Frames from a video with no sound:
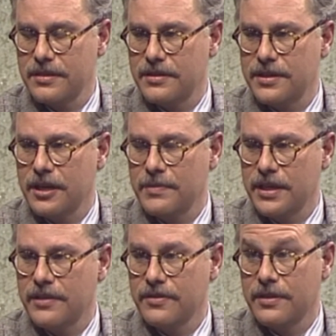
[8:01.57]
and say they're
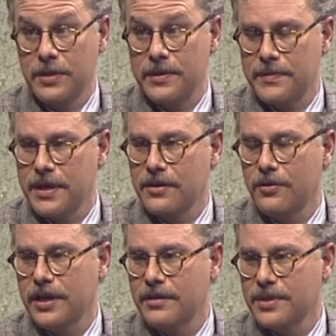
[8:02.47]
terribly evil, and we better
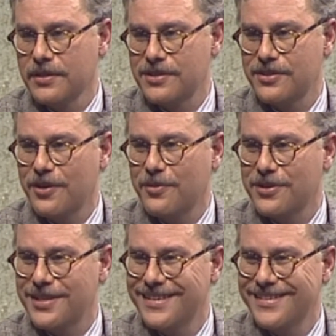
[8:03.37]
go ahead and build Star
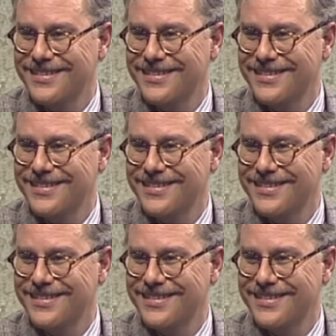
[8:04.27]
Wars.